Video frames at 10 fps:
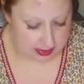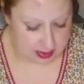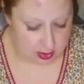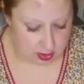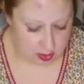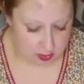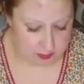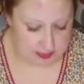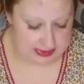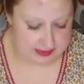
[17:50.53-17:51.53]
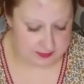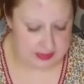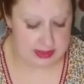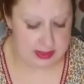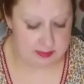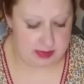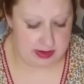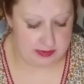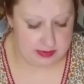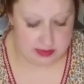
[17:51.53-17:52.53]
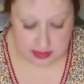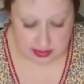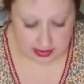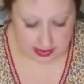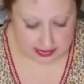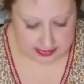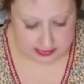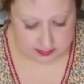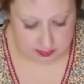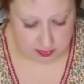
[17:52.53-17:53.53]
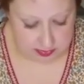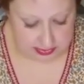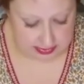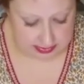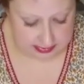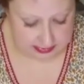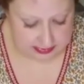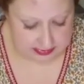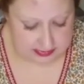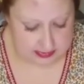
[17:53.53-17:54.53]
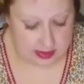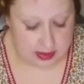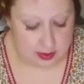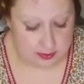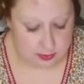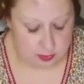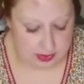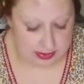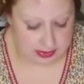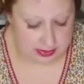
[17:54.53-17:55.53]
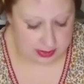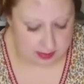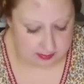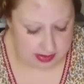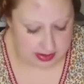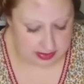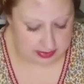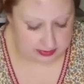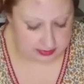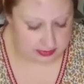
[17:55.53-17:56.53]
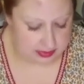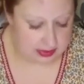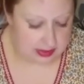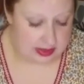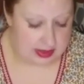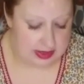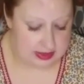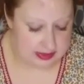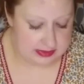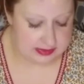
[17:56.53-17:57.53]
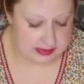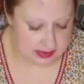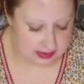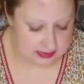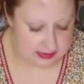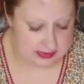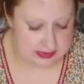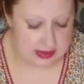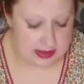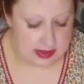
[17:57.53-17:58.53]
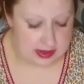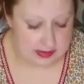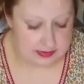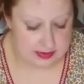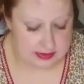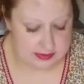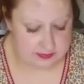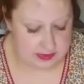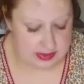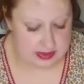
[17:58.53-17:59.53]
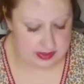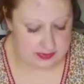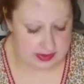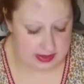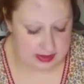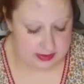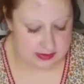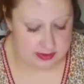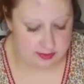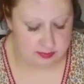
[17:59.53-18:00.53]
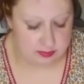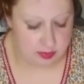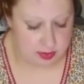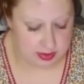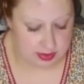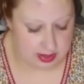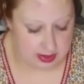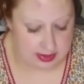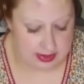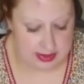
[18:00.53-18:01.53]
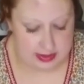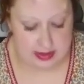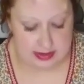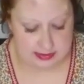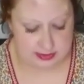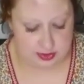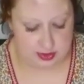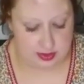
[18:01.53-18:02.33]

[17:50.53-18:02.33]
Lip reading: who would be defeated by the Hasmoneans, the wicked Haman and his sons, and their defeat at the hands of Mordecai and Esther.